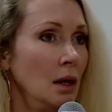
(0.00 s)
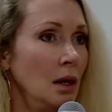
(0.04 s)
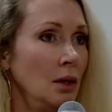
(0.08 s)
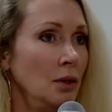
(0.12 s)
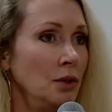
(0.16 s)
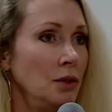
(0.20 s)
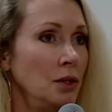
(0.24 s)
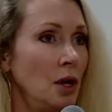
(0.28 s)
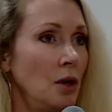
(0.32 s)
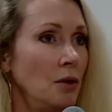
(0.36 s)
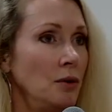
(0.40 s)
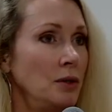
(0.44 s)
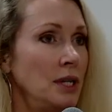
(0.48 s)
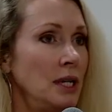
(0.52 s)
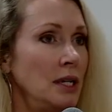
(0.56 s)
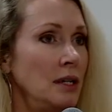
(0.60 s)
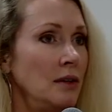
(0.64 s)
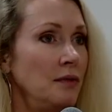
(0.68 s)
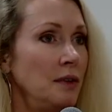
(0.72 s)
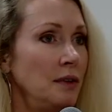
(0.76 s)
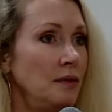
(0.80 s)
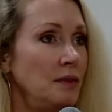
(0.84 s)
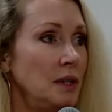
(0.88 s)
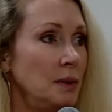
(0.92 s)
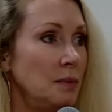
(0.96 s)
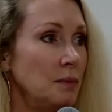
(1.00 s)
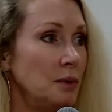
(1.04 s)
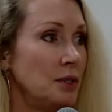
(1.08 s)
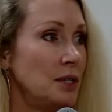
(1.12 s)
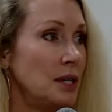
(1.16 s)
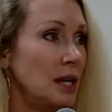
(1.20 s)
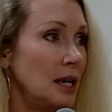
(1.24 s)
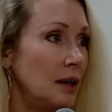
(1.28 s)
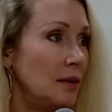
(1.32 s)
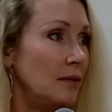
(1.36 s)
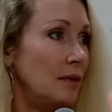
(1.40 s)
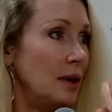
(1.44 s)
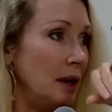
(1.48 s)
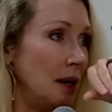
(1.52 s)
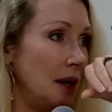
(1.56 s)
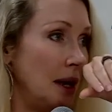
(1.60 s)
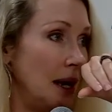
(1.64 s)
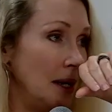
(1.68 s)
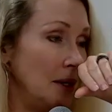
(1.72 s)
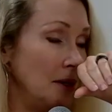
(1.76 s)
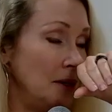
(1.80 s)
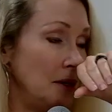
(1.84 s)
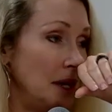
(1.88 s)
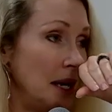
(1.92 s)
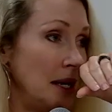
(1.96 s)
So 10 to 15% of
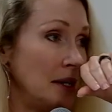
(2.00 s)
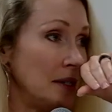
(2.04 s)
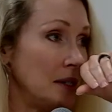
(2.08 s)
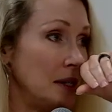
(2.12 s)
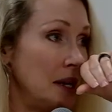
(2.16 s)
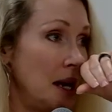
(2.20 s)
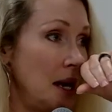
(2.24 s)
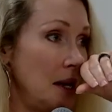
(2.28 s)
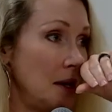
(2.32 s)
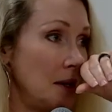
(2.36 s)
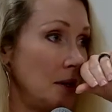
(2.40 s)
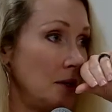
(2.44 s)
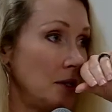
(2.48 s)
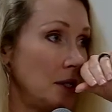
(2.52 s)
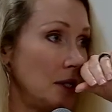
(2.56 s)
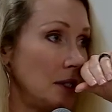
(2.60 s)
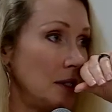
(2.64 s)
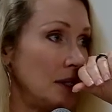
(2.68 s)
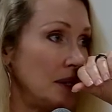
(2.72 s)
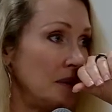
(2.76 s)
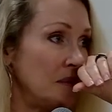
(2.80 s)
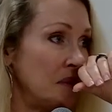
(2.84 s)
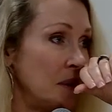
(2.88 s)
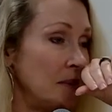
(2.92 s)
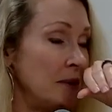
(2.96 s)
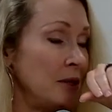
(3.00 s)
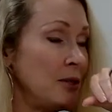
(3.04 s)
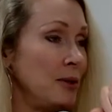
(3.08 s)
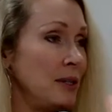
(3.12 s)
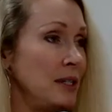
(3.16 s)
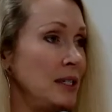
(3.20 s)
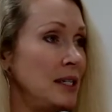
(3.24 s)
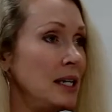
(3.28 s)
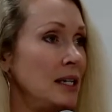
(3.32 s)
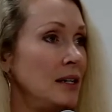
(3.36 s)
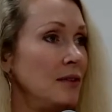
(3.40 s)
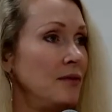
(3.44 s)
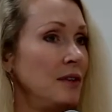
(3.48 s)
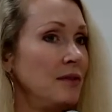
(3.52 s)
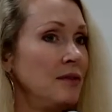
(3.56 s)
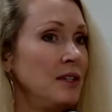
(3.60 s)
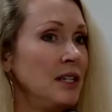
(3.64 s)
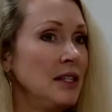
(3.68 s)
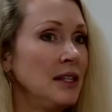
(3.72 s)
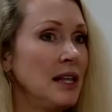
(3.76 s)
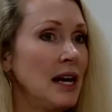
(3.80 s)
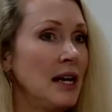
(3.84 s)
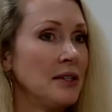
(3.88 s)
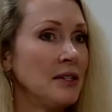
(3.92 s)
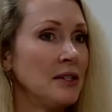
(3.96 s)
$100,000 is somewhere between $10,000 to
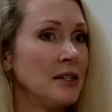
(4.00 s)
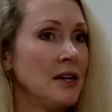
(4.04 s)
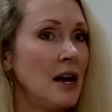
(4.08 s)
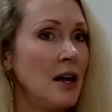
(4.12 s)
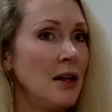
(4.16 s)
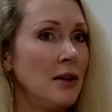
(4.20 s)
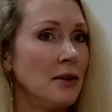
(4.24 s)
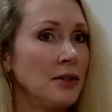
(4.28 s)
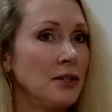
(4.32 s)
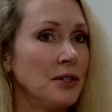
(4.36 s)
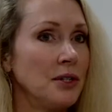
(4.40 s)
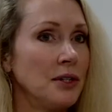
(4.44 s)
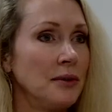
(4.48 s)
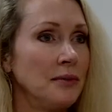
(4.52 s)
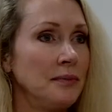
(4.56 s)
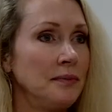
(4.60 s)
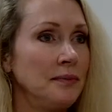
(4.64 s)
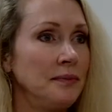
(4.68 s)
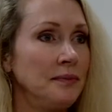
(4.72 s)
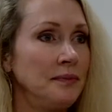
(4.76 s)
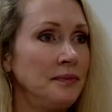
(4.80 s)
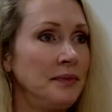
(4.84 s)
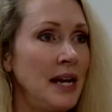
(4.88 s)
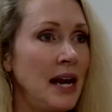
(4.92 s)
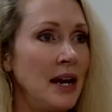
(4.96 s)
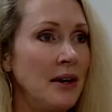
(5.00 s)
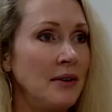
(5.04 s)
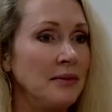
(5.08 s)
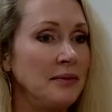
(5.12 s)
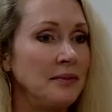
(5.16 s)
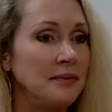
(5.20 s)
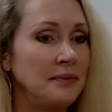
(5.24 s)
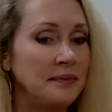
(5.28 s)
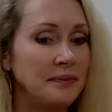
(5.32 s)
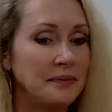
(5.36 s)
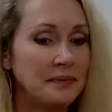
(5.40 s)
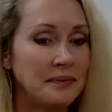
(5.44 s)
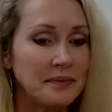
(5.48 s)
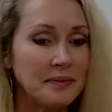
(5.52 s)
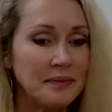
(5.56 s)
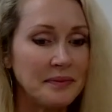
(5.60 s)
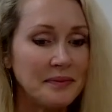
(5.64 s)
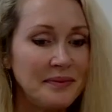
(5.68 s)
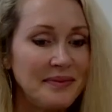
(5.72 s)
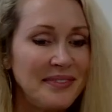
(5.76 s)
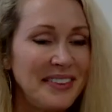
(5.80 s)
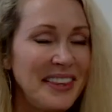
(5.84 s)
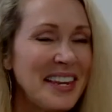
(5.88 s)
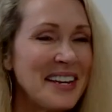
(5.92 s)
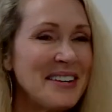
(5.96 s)
$15,000. Now,
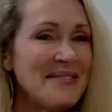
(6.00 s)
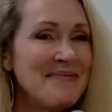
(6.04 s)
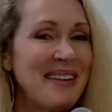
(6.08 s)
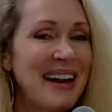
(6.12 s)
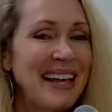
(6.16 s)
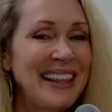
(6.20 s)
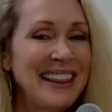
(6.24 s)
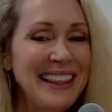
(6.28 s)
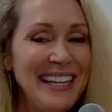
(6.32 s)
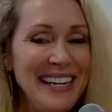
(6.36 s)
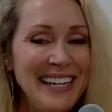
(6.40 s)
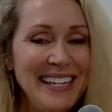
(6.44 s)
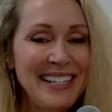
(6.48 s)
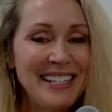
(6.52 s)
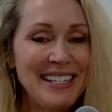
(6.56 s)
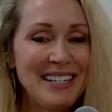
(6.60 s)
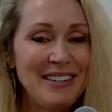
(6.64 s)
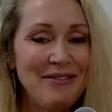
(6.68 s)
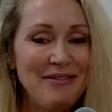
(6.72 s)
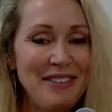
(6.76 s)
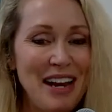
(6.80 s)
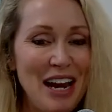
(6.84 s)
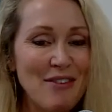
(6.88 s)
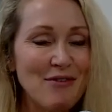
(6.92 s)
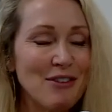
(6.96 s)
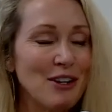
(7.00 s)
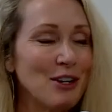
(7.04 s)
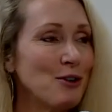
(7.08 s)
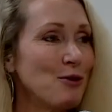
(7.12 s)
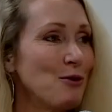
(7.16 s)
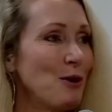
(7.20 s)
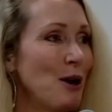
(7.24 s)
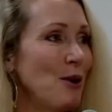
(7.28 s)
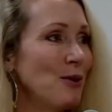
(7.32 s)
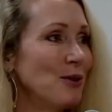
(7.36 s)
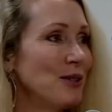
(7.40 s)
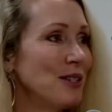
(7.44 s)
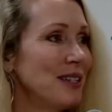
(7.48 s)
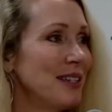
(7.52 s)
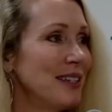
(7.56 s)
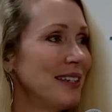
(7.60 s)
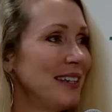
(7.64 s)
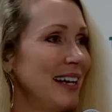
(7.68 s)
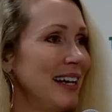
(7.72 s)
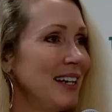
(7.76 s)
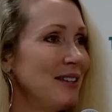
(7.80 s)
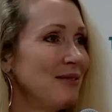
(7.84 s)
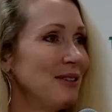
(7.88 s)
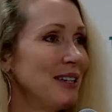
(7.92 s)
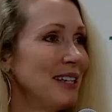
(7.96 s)
my least favorite quote
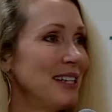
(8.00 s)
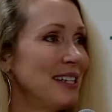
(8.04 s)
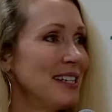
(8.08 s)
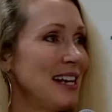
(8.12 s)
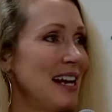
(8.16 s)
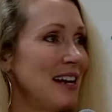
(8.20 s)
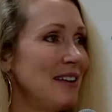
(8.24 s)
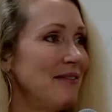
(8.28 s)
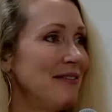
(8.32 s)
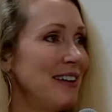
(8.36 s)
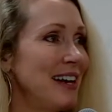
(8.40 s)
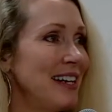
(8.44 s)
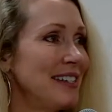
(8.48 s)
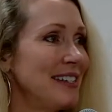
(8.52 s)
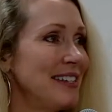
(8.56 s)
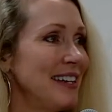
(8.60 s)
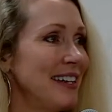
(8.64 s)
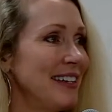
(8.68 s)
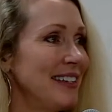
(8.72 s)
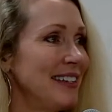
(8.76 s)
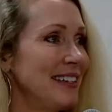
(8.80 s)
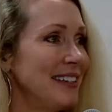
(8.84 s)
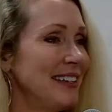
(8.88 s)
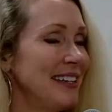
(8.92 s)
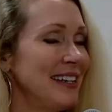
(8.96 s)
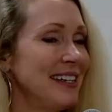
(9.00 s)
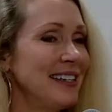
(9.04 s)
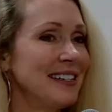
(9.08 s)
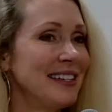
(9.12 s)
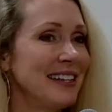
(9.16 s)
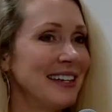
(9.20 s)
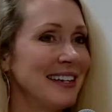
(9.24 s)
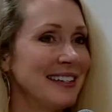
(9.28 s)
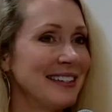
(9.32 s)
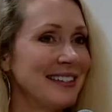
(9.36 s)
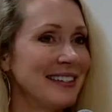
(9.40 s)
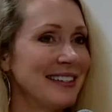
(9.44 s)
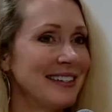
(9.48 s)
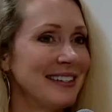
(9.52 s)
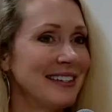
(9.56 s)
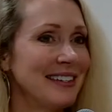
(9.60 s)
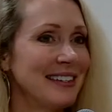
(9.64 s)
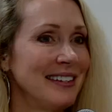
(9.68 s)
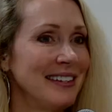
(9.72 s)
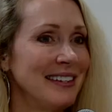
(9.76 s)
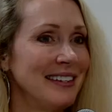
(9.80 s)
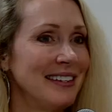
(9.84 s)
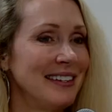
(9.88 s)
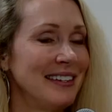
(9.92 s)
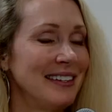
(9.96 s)
in real estate investing is this.
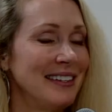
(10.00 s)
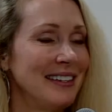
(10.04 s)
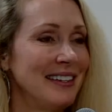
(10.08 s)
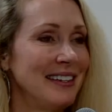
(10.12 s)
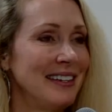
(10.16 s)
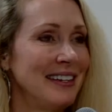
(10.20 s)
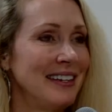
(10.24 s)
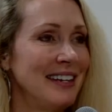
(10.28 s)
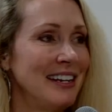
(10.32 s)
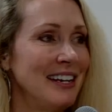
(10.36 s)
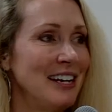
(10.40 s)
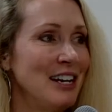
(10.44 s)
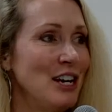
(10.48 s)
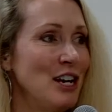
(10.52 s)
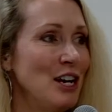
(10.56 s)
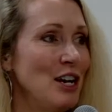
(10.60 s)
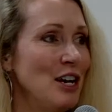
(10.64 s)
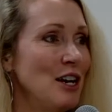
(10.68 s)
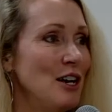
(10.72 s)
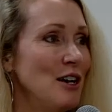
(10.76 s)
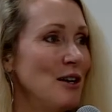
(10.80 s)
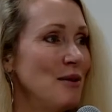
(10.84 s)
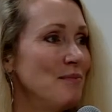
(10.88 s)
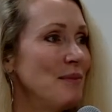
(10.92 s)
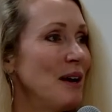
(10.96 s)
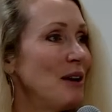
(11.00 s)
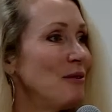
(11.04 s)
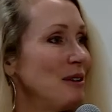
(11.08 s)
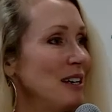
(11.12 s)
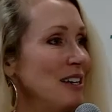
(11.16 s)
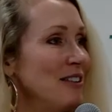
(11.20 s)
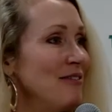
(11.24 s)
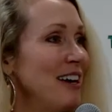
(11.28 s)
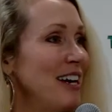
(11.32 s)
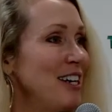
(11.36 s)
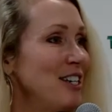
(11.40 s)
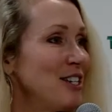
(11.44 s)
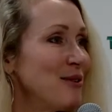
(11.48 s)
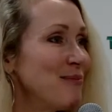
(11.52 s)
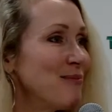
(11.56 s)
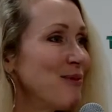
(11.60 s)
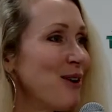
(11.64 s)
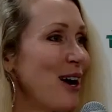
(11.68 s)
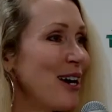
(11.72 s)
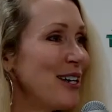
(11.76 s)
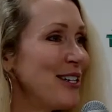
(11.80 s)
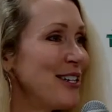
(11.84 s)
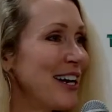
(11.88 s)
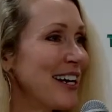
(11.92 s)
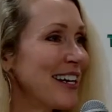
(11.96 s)
My renovation
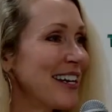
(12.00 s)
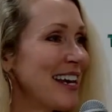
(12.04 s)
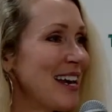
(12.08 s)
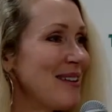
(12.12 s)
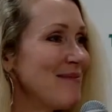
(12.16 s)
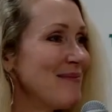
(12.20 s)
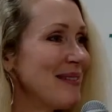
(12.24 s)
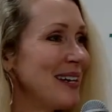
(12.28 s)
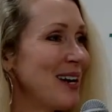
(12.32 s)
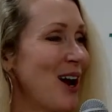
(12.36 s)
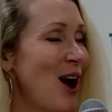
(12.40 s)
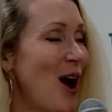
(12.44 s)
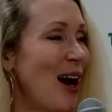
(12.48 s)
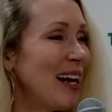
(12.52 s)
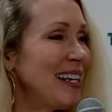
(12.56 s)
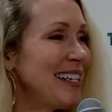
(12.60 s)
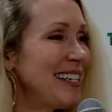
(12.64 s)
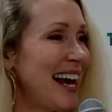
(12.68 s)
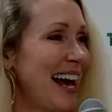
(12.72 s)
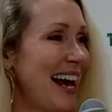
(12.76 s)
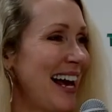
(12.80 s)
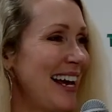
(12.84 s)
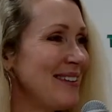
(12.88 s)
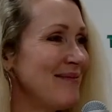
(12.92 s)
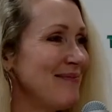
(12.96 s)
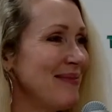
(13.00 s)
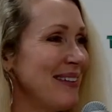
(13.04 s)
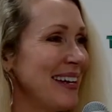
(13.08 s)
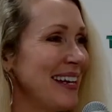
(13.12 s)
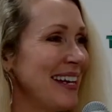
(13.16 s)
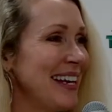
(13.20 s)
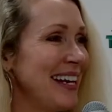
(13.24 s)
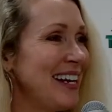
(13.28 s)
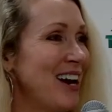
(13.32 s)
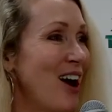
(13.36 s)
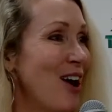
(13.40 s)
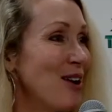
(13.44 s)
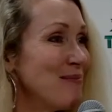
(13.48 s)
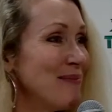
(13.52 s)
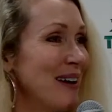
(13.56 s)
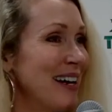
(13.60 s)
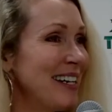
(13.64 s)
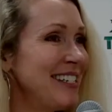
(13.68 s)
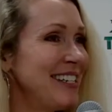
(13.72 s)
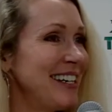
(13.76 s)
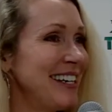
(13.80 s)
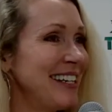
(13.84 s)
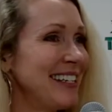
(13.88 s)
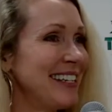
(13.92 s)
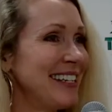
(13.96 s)
project came in on time and on
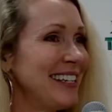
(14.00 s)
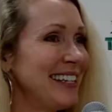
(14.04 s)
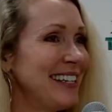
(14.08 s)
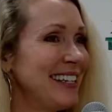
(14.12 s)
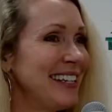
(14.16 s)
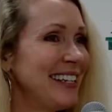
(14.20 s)
budget.